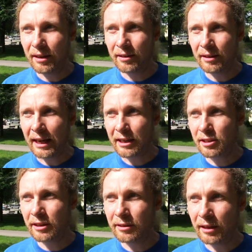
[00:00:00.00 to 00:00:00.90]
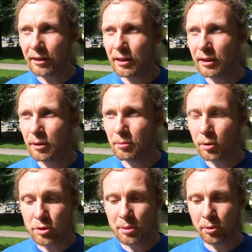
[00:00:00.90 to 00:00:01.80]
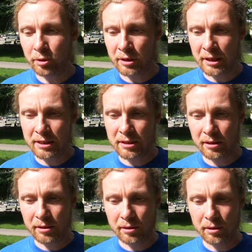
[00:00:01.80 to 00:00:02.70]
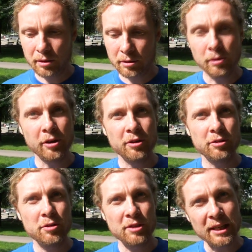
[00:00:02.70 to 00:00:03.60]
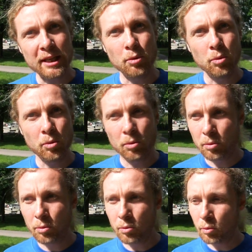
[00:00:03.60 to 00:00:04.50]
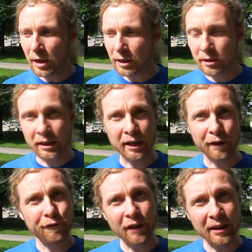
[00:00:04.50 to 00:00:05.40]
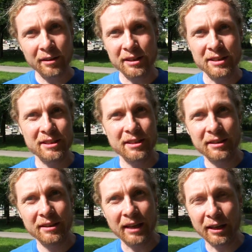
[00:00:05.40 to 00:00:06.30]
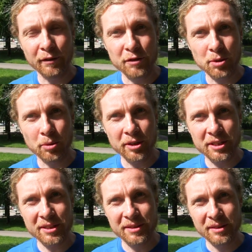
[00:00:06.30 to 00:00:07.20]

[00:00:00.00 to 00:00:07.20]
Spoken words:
And actually, I think the most important is to learn to see where can I find this kind of stories.